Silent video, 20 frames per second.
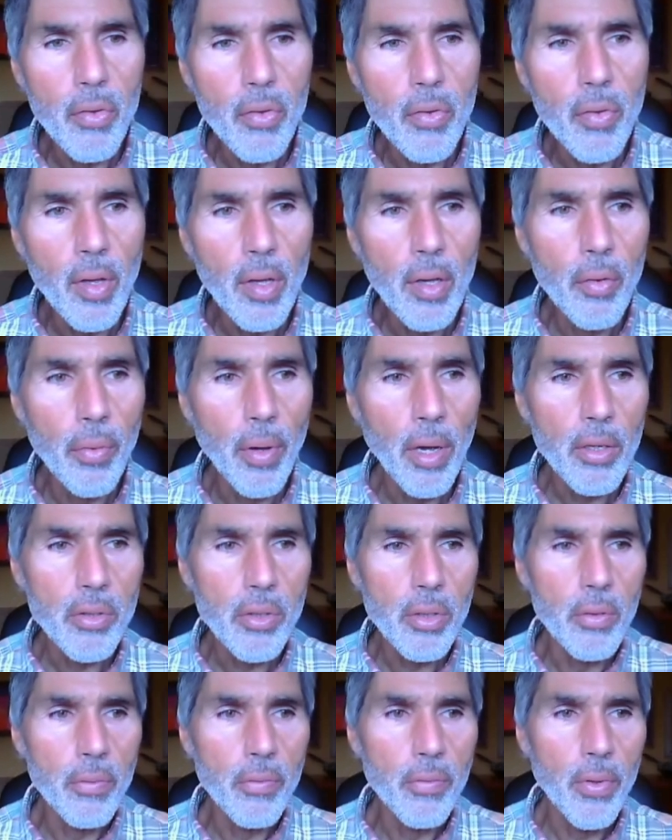this is a
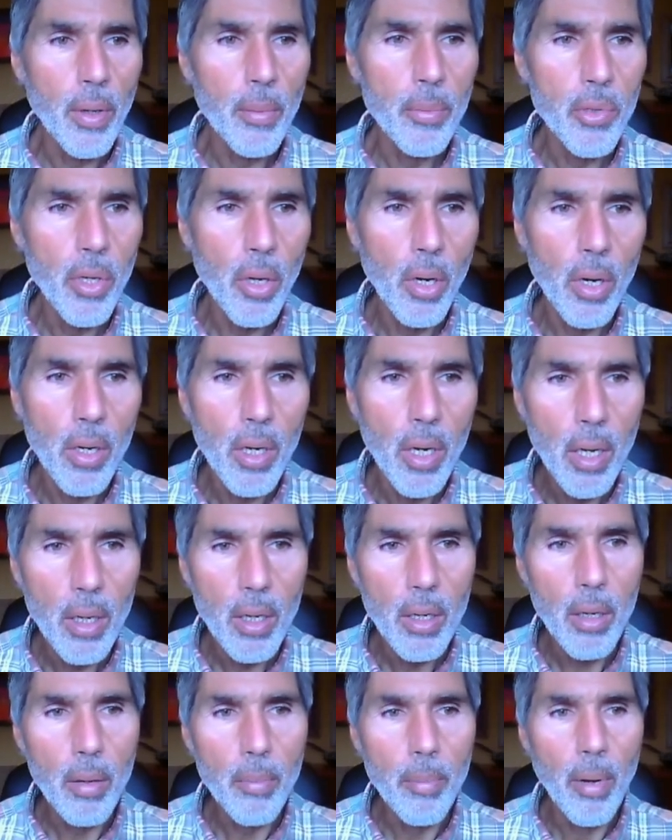question from
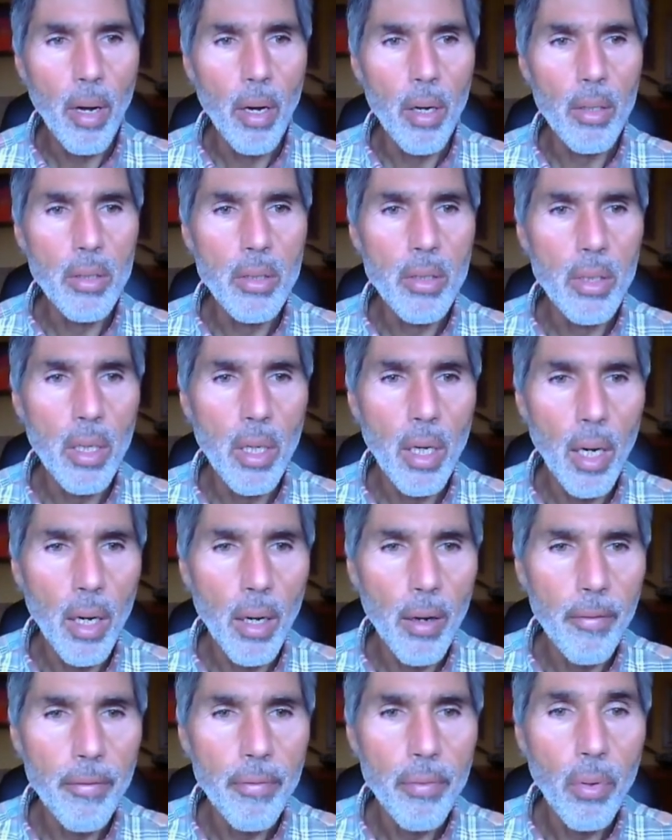Donna about
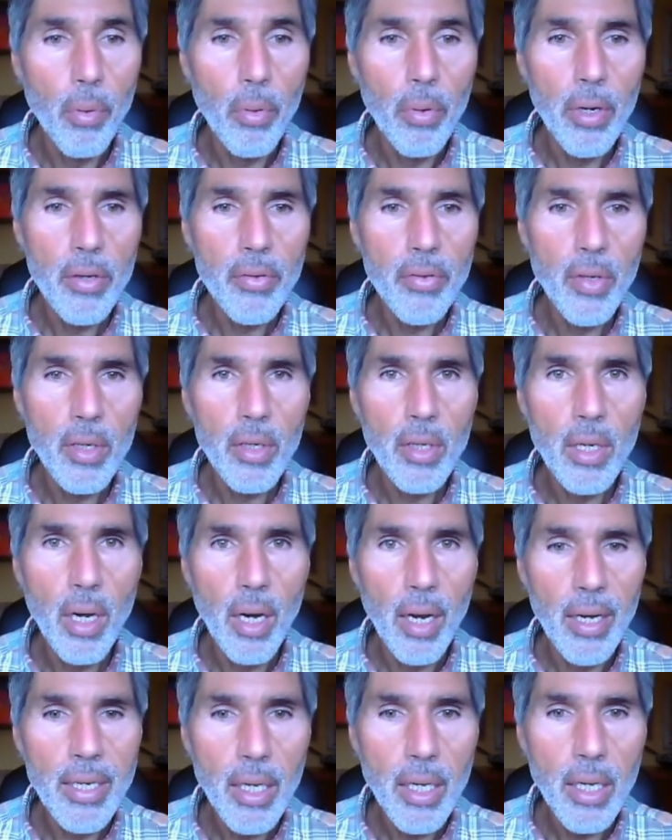uh, fluorescent
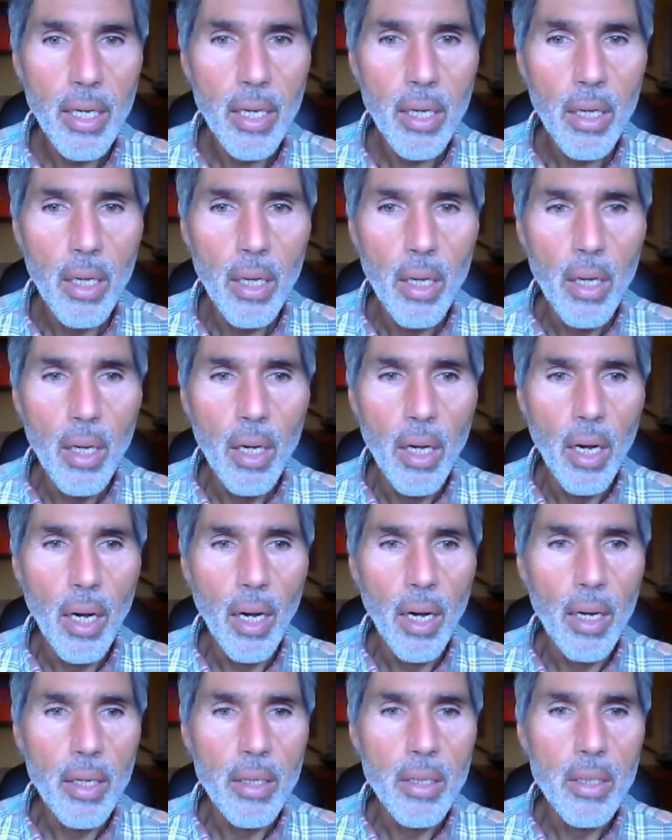lighting
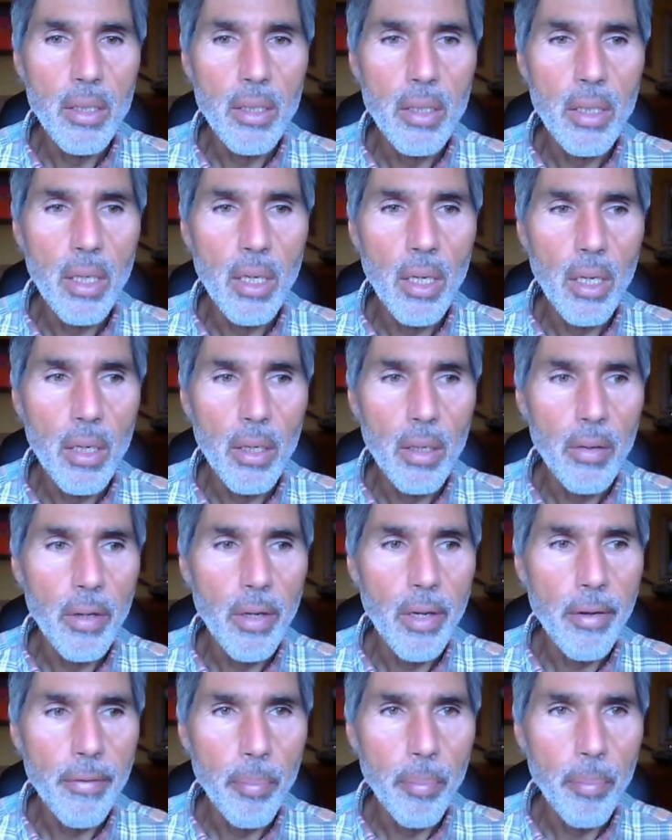and
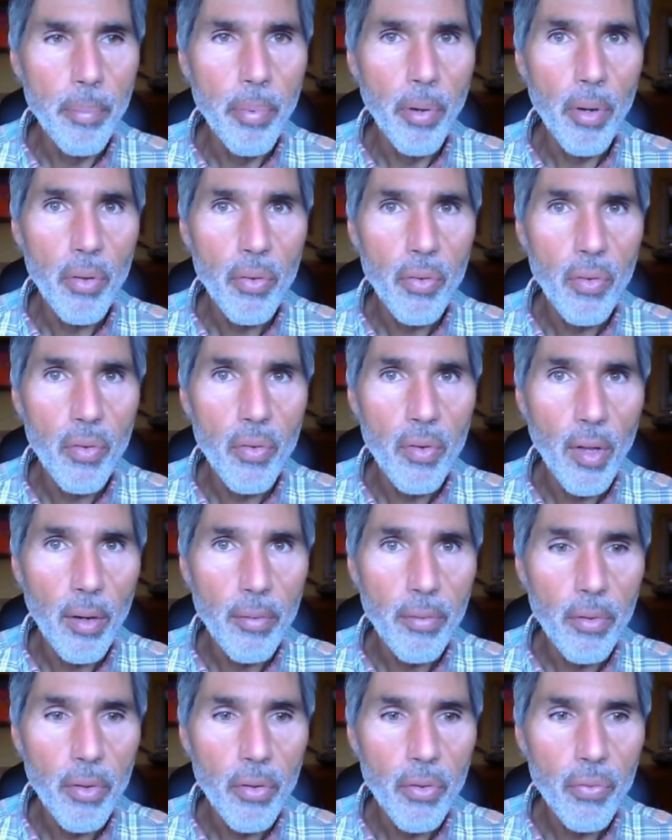uh, if a person
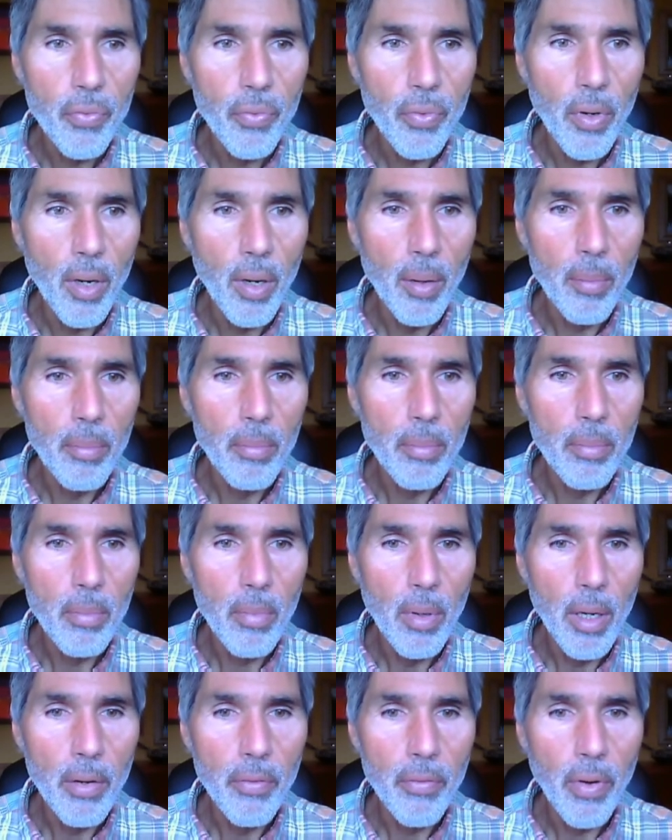suffers
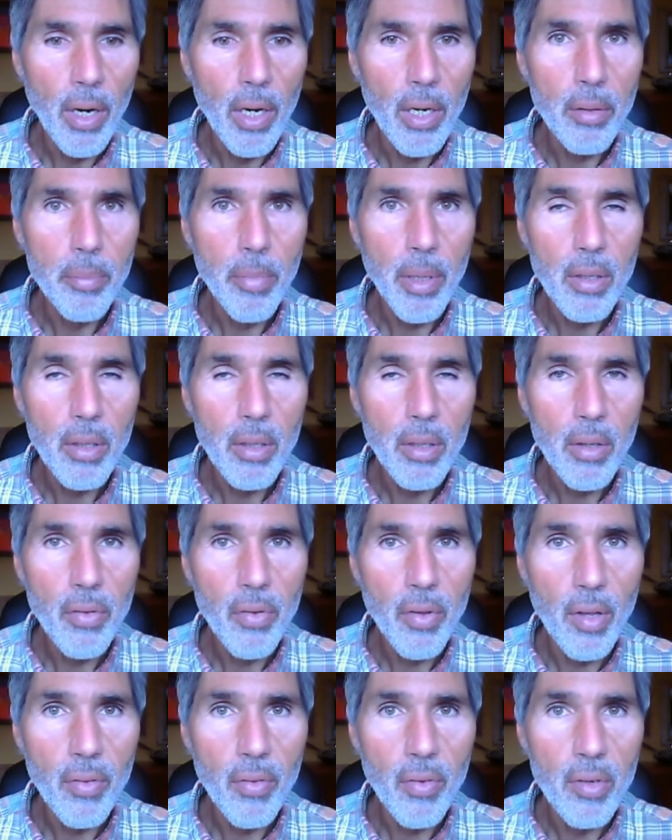from environmental
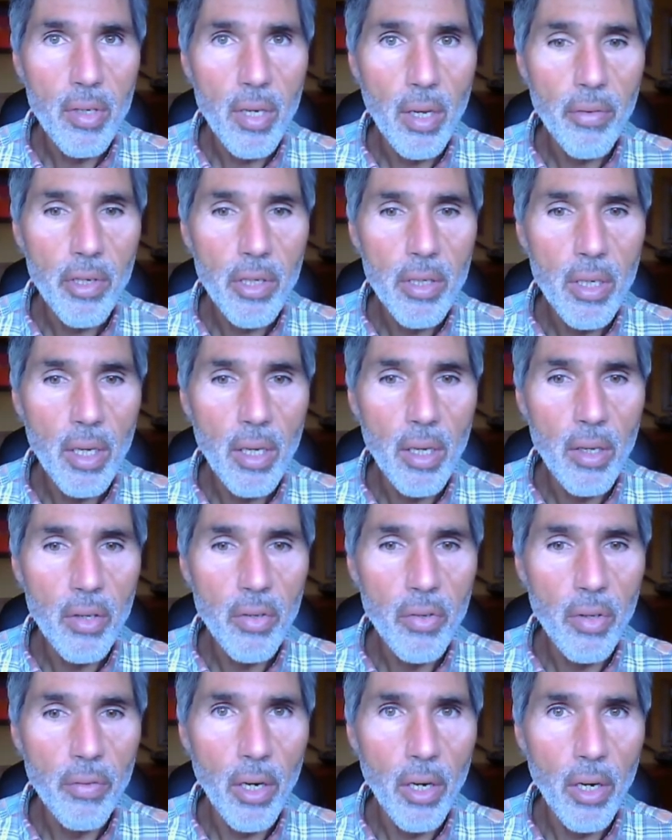
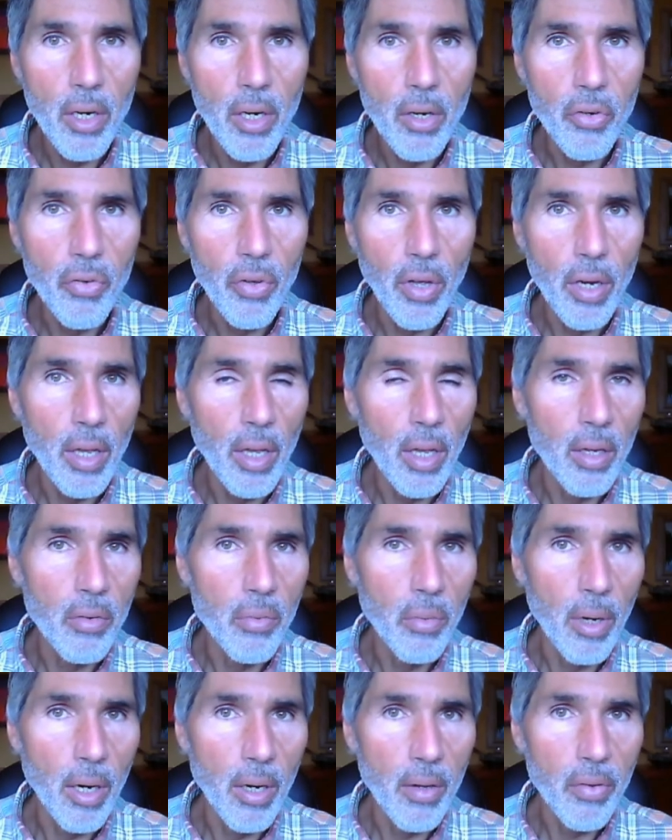sensitivities, if there's any
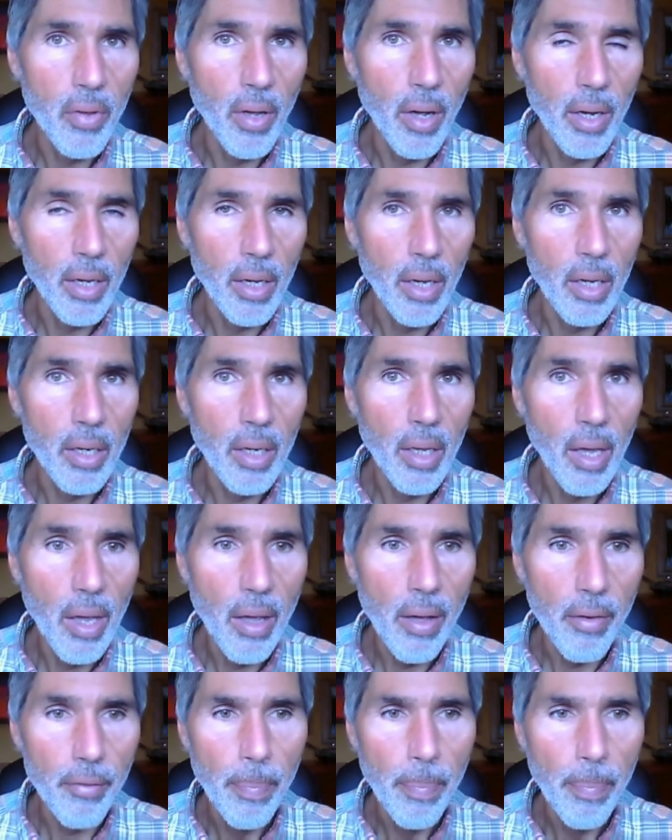advice I can
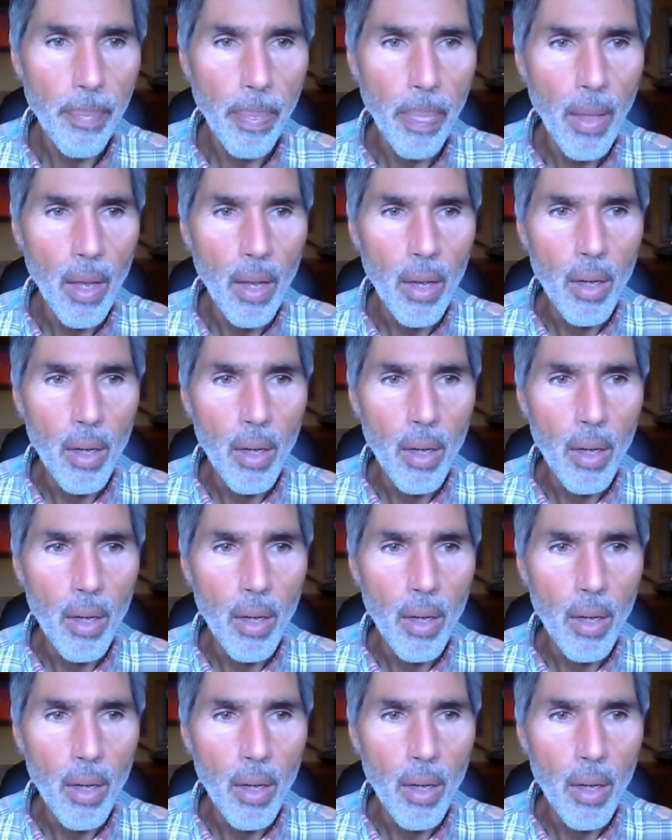give.